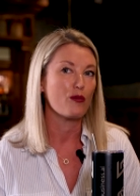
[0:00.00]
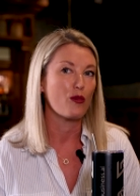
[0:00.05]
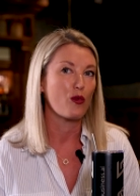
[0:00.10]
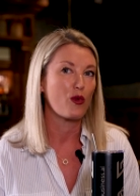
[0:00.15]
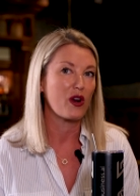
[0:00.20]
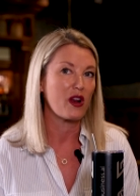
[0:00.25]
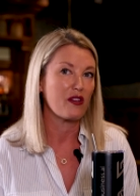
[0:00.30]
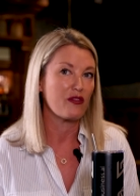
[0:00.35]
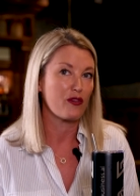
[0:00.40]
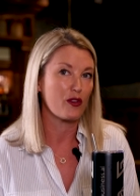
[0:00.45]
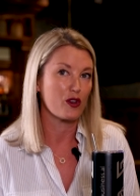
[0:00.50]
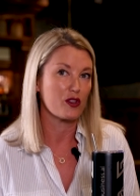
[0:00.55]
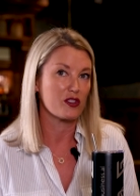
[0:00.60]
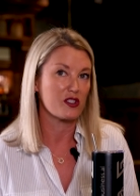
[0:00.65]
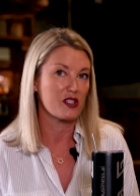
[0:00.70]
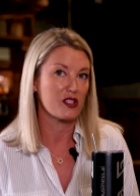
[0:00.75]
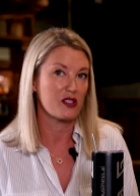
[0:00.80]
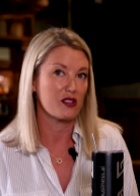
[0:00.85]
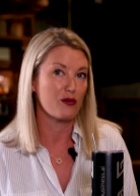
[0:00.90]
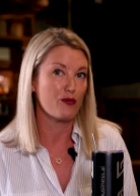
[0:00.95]
When I
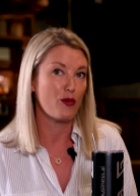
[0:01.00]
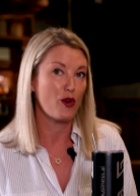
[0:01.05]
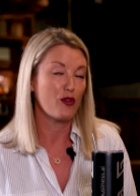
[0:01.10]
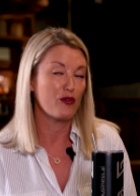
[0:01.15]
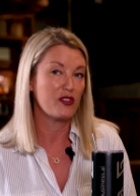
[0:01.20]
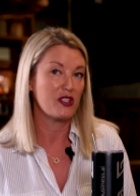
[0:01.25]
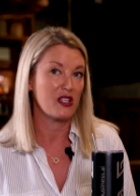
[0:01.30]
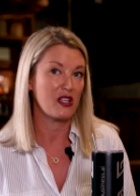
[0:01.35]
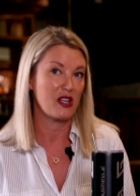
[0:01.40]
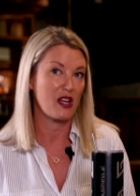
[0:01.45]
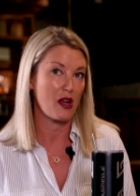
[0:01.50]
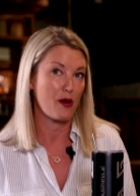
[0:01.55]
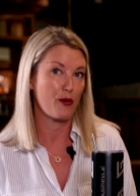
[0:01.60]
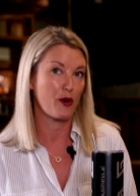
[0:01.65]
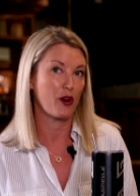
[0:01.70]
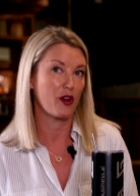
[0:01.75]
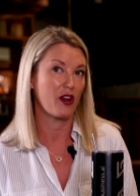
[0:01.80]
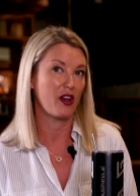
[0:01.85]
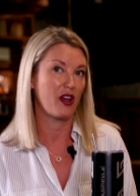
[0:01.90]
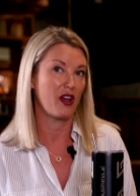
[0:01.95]
first moved to the
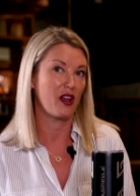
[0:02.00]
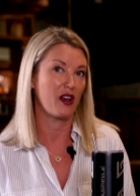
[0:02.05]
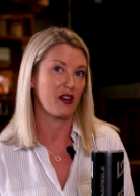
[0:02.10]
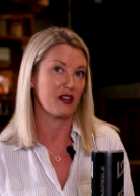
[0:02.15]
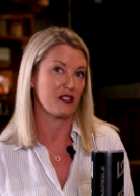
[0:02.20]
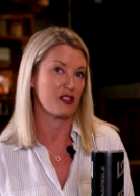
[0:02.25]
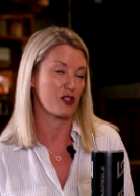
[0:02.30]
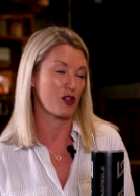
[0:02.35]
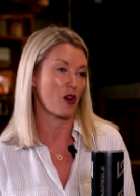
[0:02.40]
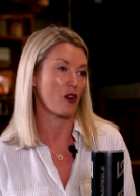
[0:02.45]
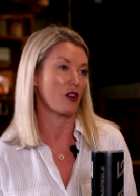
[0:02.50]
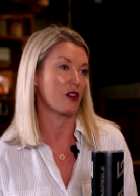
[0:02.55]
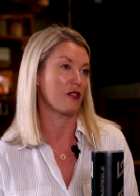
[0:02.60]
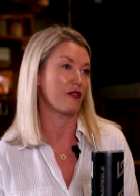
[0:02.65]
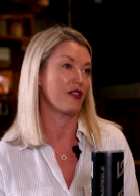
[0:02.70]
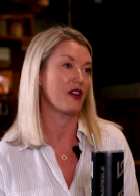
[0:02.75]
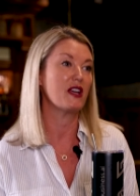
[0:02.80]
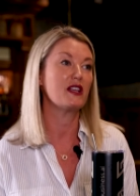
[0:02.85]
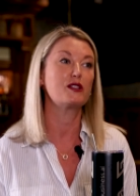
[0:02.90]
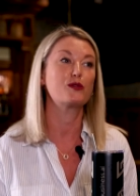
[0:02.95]
neighborhood, I started
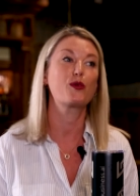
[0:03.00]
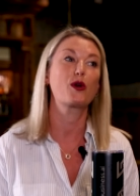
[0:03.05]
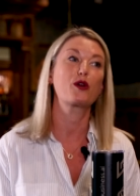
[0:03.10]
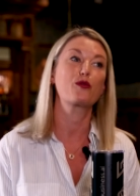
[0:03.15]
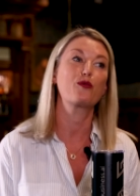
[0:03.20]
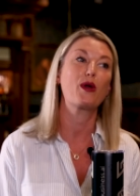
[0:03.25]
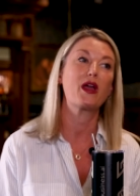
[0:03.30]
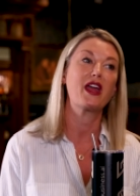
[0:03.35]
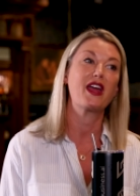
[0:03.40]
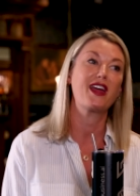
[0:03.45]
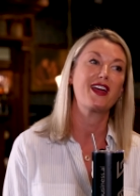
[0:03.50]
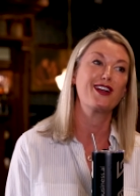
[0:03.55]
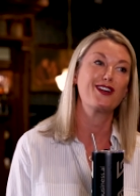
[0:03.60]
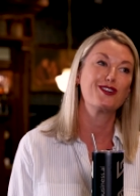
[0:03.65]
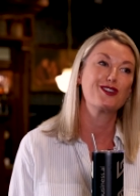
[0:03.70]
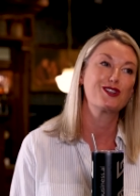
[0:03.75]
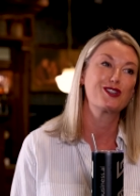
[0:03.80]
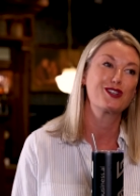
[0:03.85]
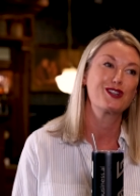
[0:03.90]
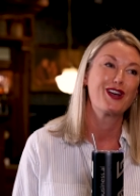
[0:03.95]
a Facebook
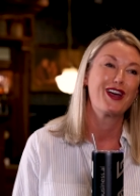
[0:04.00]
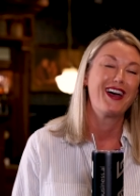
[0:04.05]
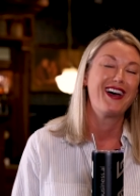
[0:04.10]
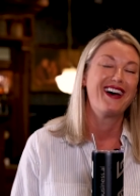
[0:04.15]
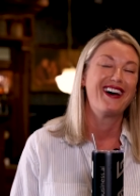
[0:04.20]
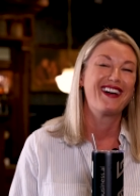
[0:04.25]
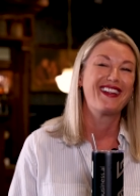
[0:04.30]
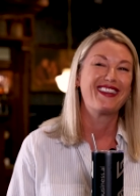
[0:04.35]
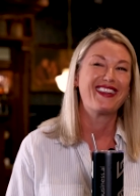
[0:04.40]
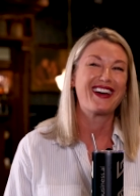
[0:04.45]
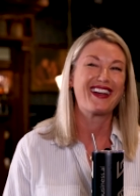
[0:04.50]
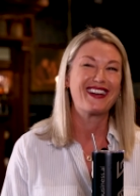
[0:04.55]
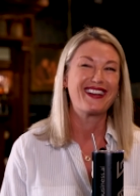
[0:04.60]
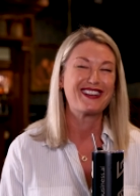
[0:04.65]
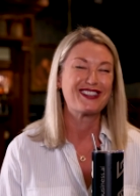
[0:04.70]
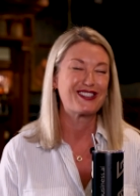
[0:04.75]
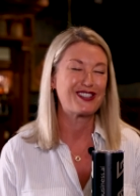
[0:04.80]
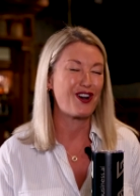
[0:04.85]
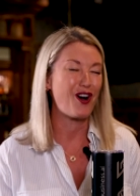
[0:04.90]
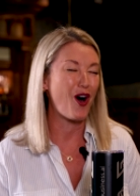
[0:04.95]
page that
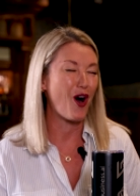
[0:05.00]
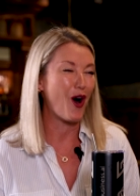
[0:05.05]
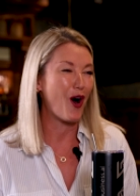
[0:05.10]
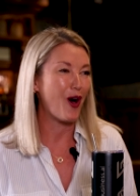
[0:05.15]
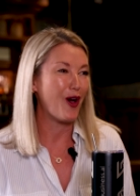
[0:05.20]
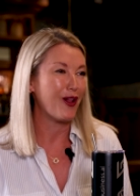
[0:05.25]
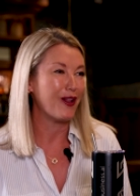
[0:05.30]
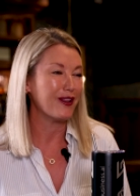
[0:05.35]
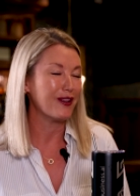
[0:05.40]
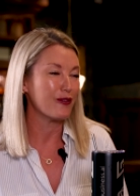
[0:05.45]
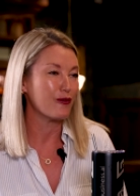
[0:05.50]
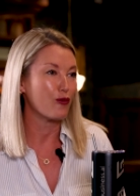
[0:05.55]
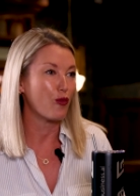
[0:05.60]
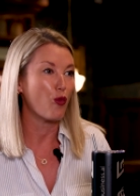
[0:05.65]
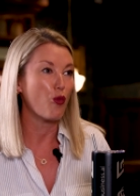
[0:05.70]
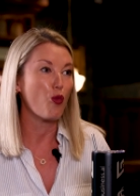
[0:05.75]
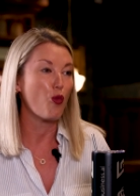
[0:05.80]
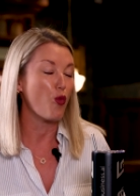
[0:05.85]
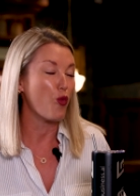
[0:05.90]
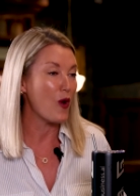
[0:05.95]
is all
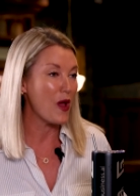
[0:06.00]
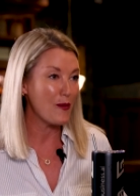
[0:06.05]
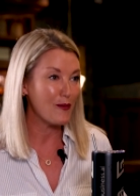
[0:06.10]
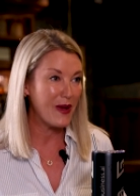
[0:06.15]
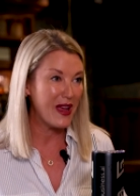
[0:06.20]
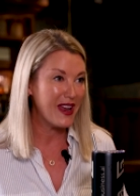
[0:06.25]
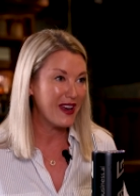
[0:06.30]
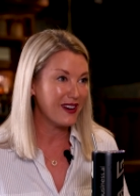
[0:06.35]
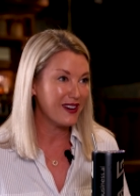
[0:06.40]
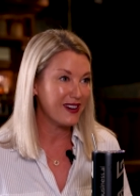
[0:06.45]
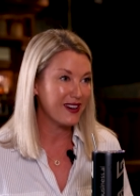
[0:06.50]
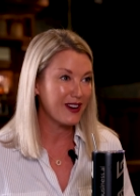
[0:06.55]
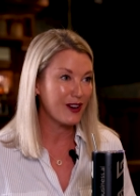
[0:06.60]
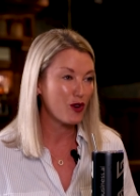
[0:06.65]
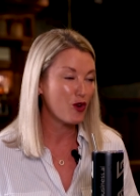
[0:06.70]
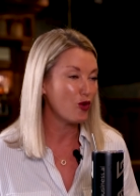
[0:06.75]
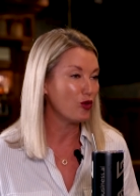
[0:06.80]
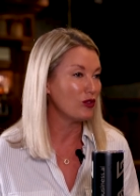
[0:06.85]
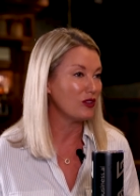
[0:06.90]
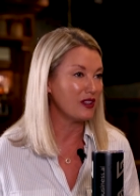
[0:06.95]
women
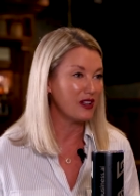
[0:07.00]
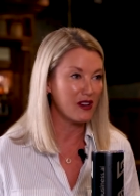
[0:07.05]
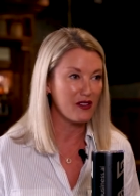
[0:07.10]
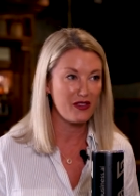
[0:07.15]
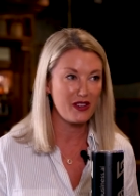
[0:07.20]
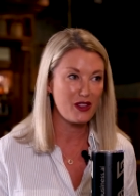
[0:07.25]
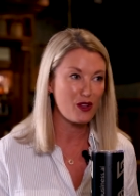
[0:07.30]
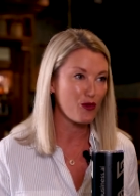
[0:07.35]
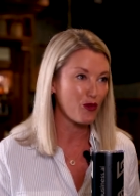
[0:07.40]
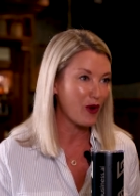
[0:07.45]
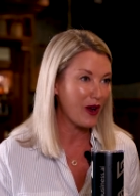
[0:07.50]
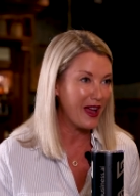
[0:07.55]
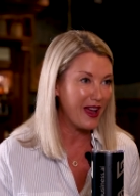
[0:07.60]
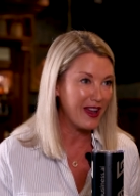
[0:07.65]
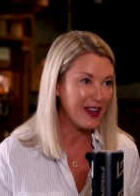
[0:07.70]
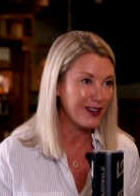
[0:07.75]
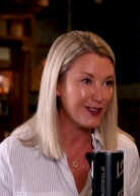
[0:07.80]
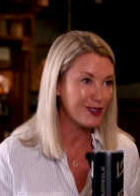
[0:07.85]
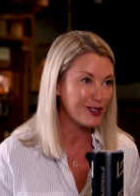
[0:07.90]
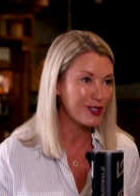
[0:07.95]
who live in the
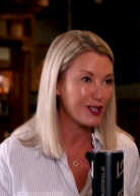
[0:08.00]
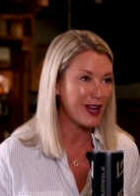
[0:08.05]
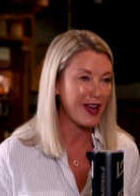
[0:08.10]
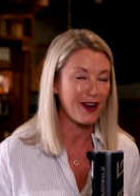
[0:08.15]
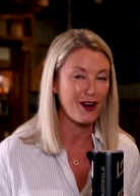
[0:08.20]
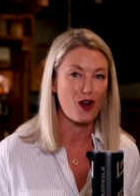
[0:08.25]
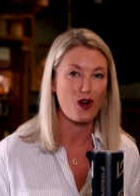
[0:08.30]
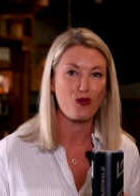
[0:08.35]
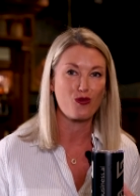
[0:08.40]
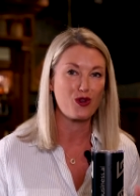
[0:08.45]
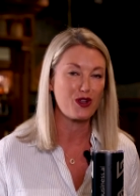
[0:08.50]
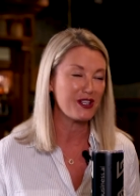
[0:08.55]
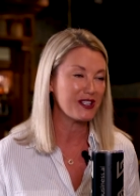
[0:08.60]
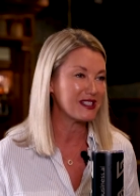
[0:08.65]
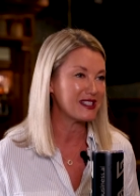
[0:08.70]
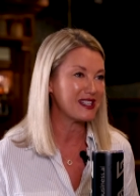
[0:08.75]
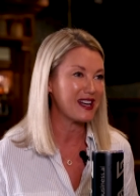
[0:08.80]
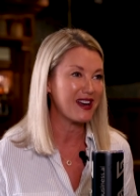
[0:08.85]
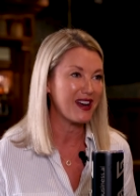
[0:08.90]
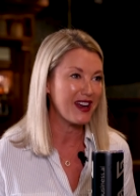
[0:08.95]
Ridge and are real
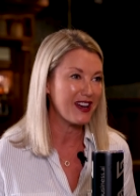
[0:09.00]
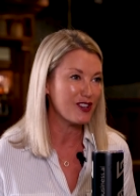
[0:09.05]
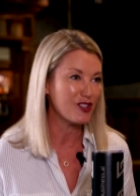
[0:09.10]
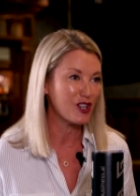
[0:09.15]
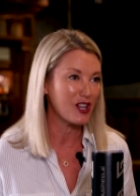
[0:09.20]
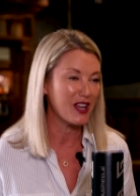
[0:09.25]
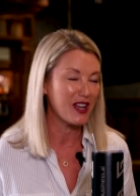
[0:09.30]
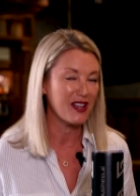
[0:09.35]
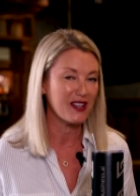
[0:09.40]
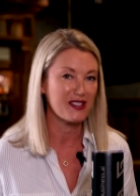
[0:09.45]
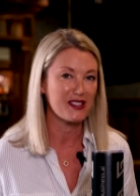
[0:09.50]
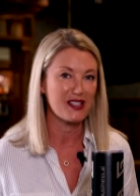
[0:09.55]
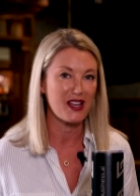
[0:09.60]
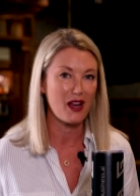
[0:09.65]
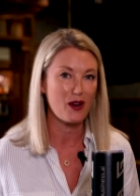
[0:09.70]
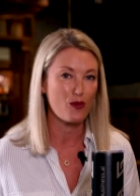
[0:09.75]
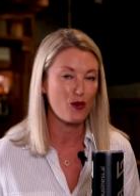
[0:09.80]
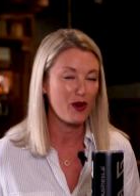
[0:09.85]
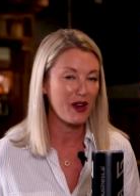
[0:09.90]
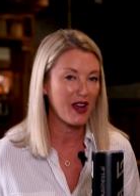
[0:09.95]
estate agents.
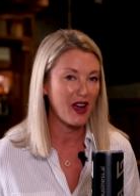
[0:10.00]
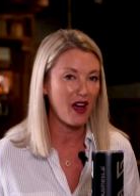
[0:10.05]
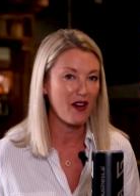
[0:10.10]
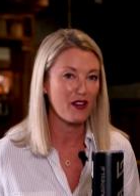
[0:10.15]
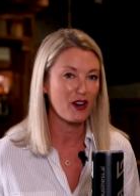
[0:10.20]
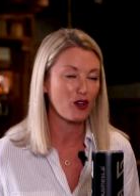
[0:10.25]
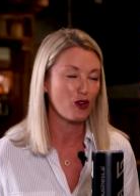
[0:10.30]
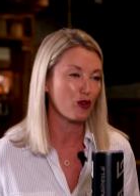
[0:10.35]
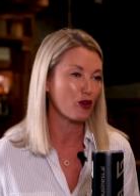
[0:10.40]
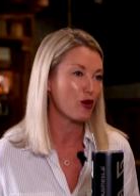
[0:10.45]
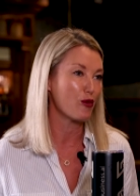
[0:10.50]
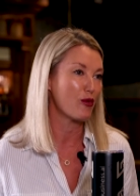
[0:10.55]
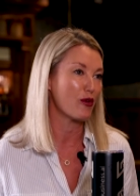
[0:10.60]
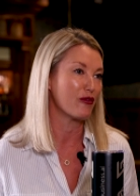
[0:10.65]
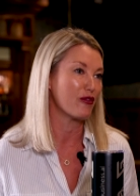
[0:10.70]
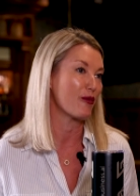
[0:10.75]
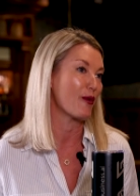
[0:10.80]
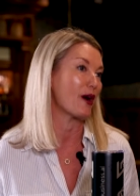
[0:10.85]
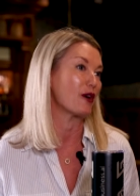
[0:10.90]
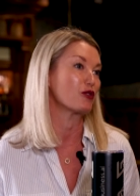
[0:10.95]
And we have a group
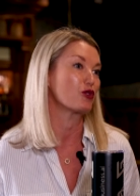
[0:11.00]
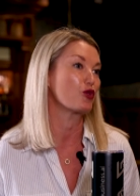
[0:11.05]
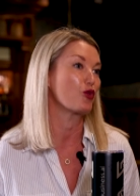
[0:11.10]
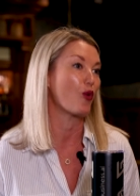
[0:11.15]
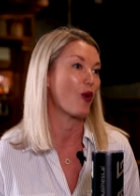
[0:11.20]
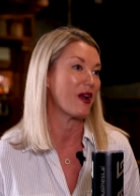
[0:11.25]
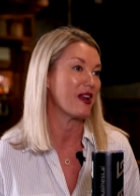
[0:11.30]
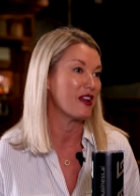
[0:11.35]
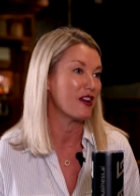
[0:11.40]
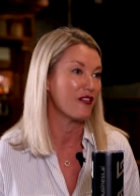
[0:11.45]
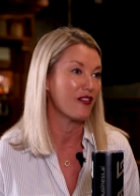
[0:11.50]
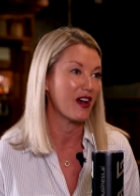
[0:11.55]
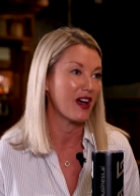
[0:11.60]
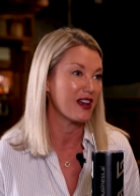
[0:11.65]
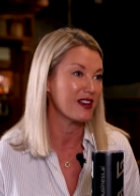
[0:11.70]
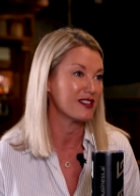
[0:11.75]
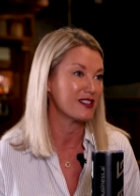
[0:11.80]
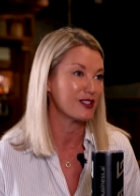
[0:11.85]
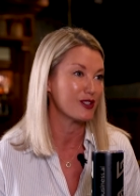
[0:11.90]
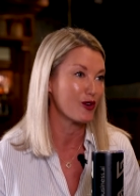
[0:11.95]
of about 20 of
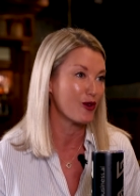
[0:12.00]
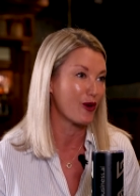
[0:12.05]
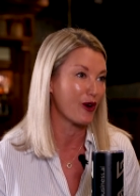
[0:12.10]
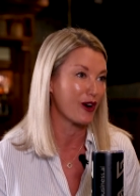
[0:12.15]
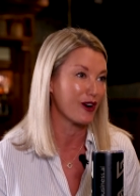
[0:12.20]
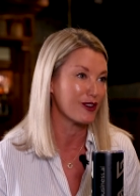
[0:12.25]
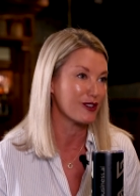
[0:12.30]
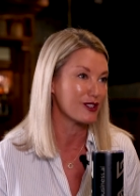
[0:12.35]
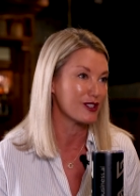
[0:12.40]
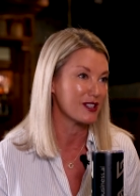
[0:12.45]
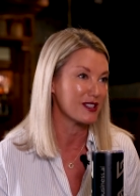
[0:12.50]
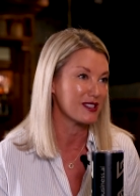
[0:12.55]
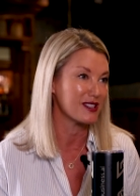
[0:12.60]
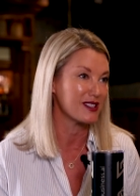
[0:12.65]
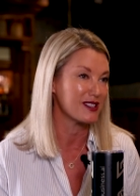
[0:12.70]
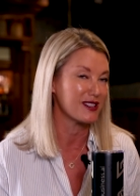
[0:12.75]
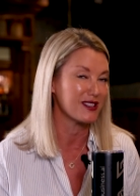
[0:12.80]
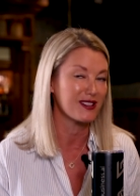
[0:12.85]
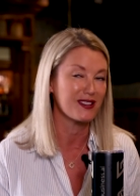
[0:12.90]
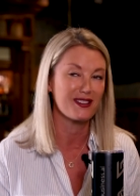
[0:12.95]
us who are just